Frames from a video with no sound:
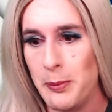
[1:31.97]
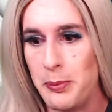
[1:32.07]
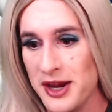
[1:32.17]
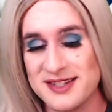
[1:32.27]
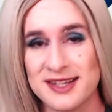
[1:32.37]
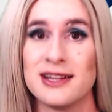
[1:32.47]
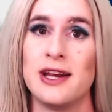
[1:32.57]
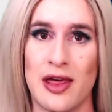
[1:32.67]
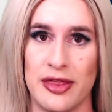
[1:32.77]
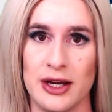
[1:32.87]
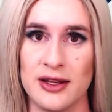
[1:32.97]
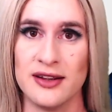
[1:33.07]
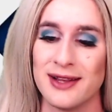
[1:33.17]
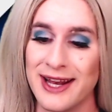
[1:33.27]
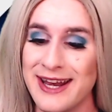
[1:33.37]
basically nothing.
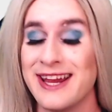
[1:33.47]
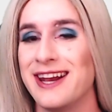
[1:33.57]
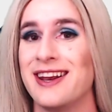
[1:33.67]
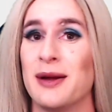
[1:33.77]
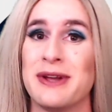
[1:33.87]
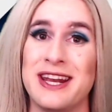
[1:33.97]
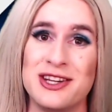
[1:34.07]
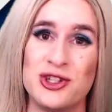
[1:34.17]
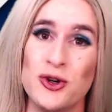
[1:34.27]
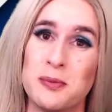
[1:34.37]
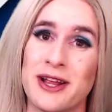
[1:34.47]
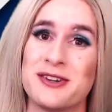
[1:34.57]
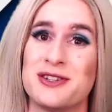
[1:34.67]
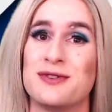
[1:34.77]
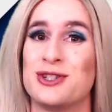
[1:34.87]
Lightning ended up getting two
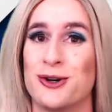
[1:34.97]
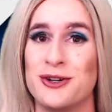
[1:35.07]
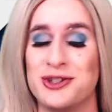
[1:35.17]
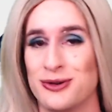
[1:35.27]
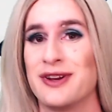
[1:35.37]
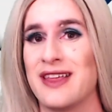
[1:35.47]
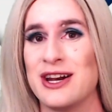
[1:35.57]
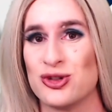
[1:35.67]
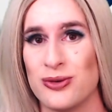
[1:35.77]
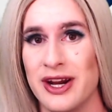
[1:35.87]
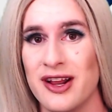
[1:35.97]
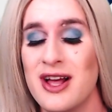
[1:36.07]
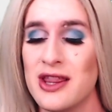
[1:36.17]
players in return during that trade,